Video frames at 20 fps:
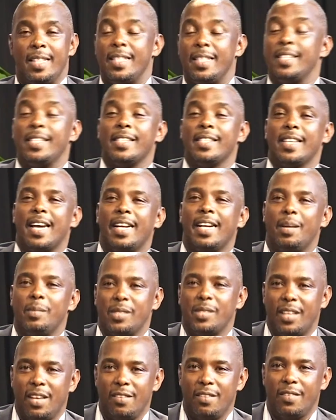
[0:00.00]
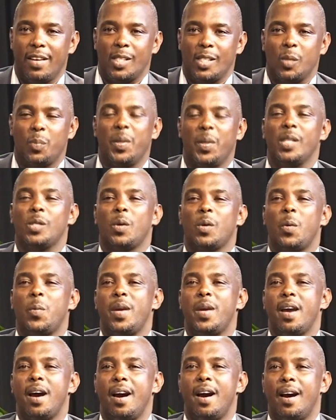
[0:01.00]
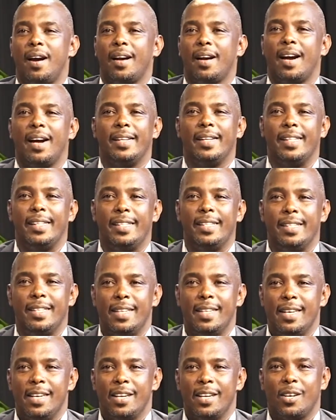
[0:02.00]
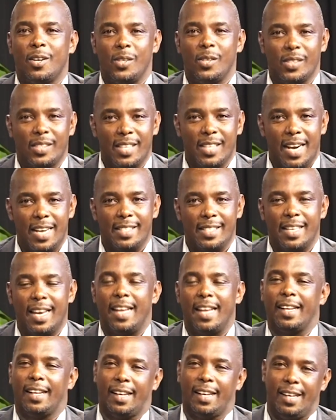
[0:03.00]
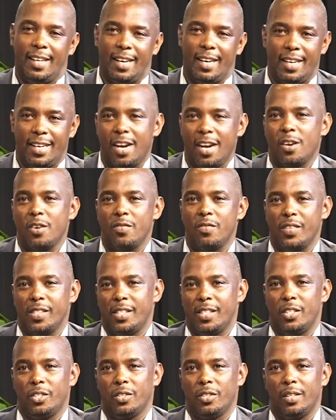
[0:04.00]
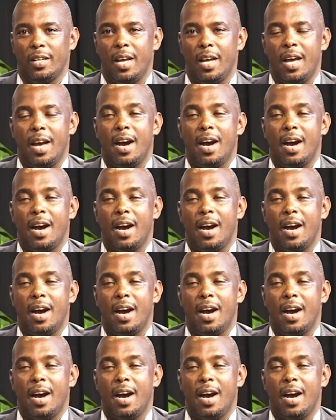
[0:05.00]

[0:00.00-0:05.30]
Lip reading: This is Adam's Cave, a space where we are candid, concise, and clear in our conversation.